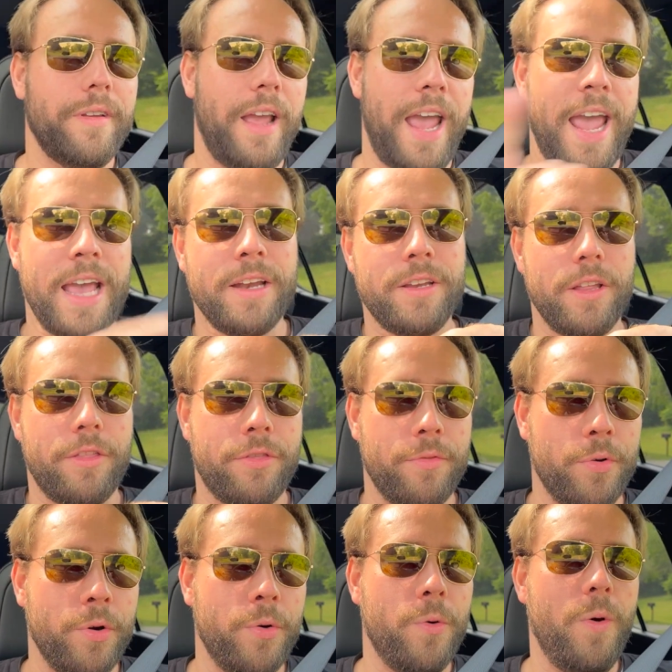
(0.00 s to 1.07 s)
and
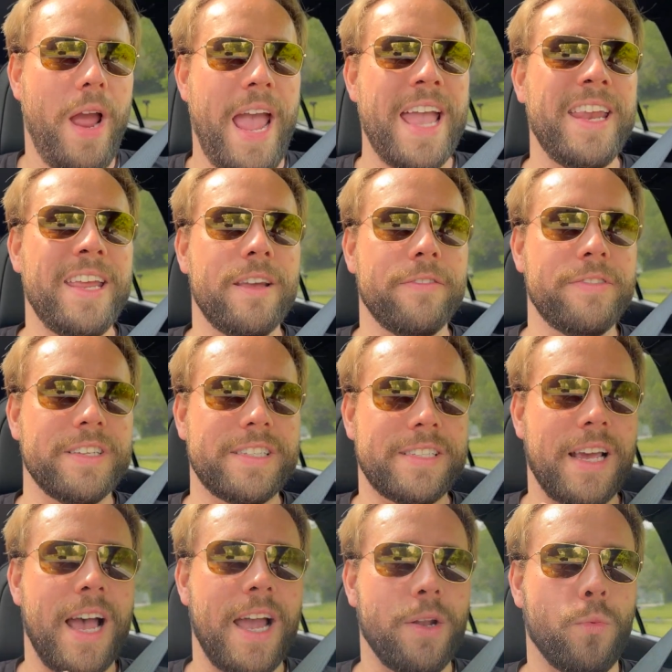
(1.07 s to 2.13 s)
through any of the side